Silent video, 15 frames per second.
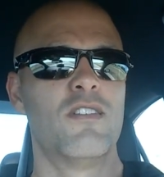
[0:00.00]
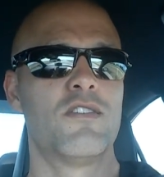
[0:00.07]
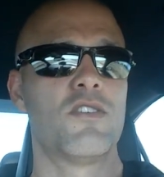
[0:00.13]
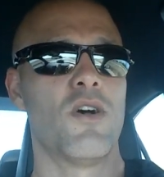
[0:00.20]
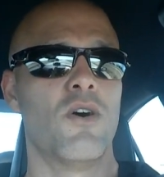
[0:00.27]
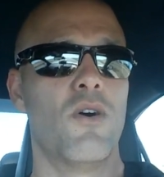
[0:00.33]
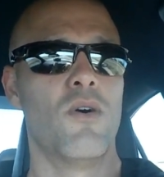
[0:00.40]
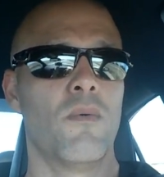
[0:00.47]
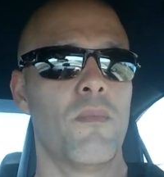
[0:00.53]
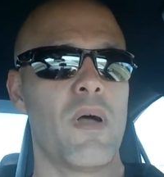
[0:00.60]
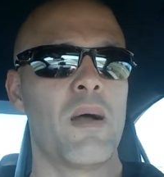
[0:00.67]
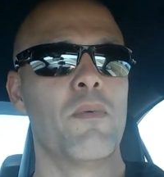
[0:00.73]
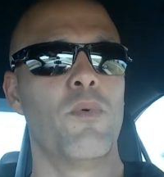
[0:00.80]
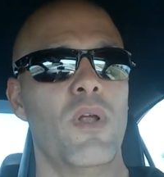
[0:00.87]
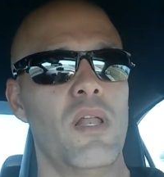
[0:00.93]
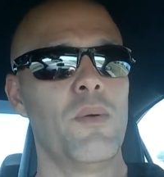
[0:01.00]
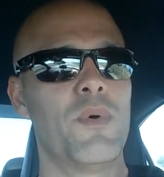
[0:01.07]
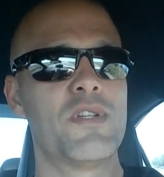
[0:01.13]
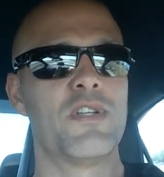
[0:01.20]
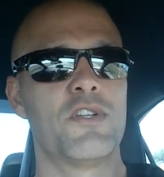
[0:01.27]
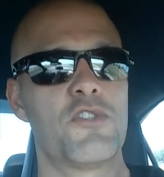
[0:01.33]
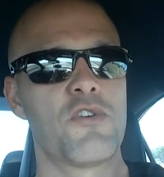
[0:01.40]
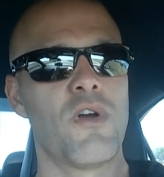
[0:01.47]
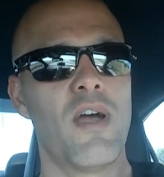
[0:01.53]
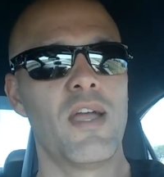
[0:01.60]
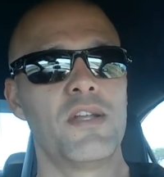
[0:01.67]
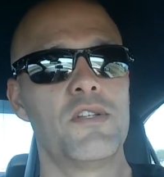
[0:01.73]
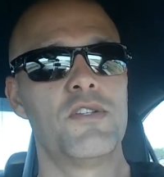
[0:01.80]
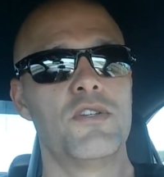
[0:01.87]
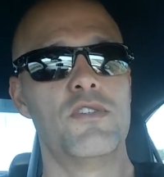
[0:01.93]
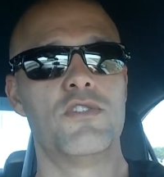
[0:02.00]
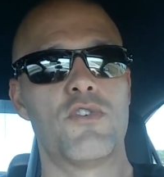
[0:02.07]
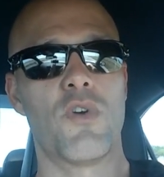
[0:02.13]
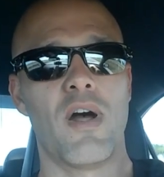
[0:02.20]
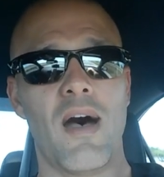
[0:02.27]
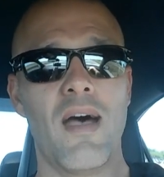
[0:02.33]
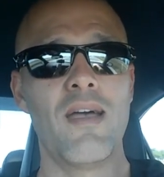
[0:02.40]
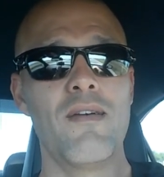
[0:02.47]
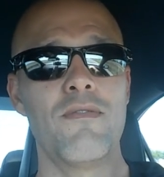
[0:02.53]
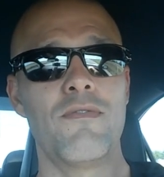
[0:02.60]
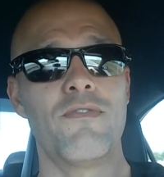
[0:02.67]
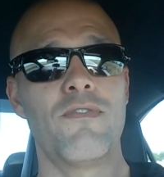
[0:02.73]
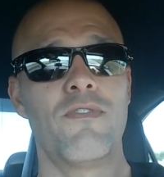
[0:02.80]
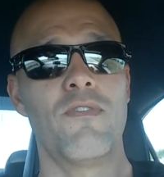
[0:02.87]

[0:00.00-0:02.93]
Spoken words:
So I really wasn't trying to drive